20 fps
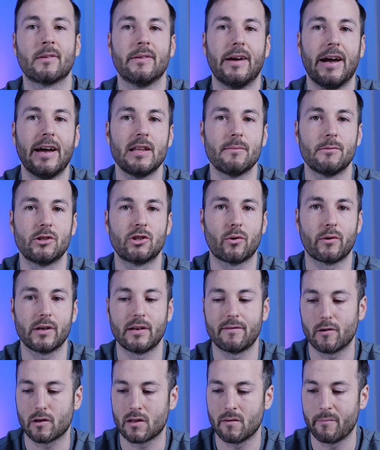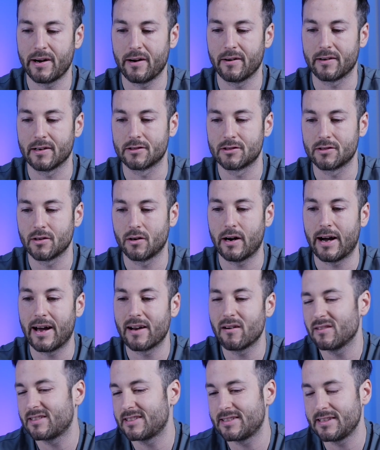and the majority of North America. So I
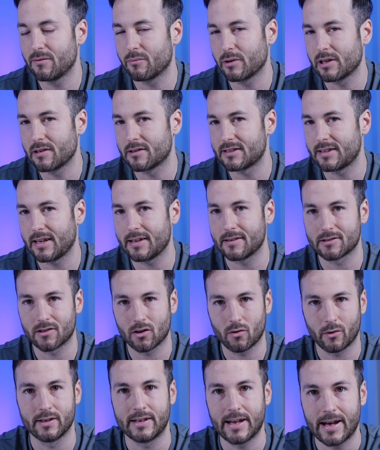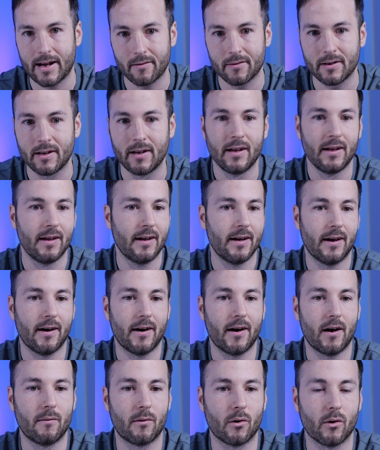don't see real estate slowing down
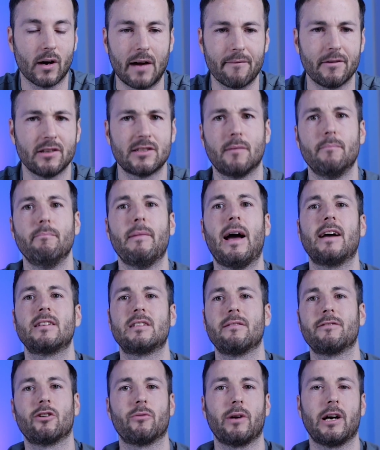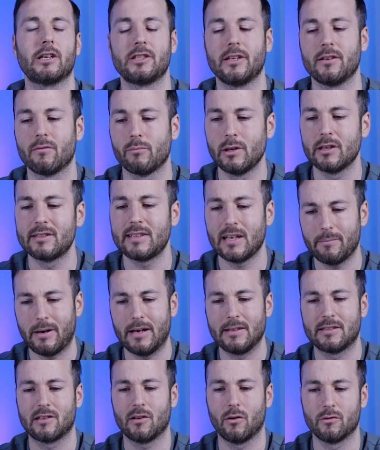or having some massive correction. Real estate
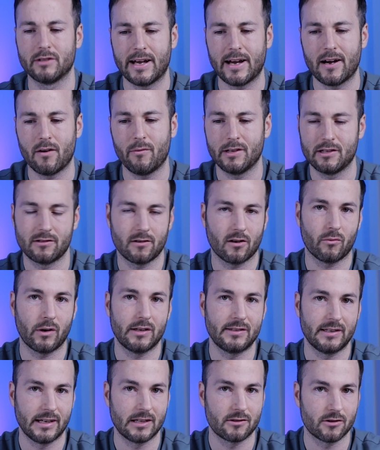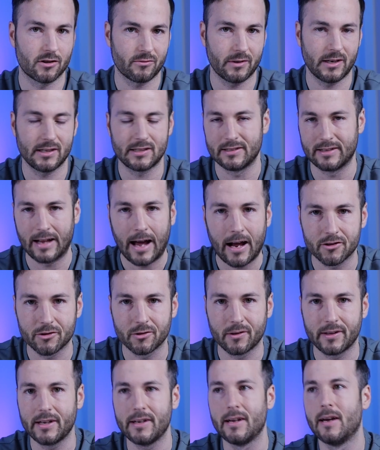might slow down when they start raising interest rates.
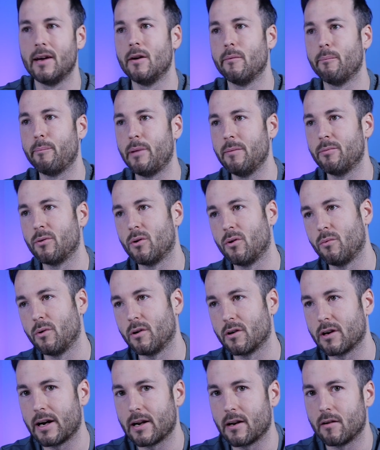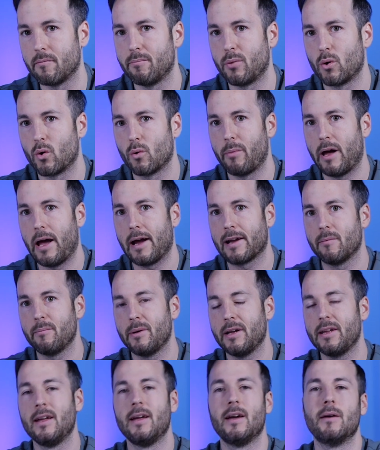Naturally, people will kind of pull back a
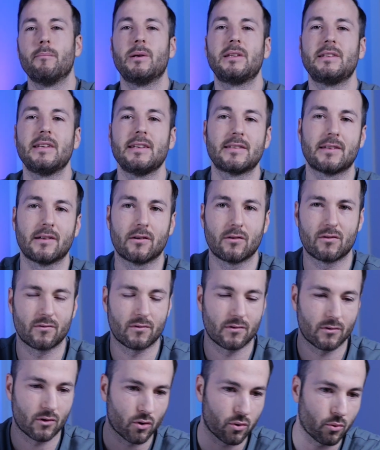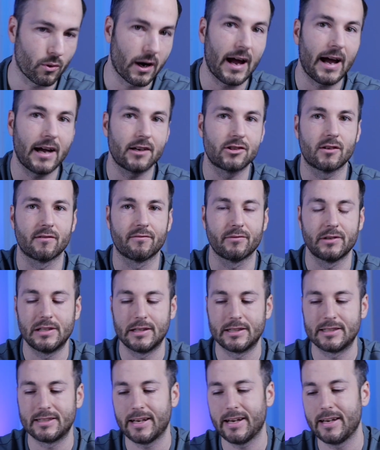bit, but this crash of real
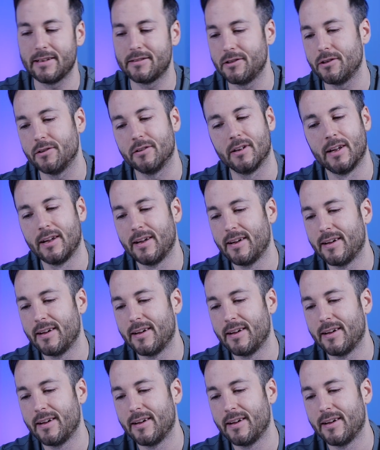estate, dude,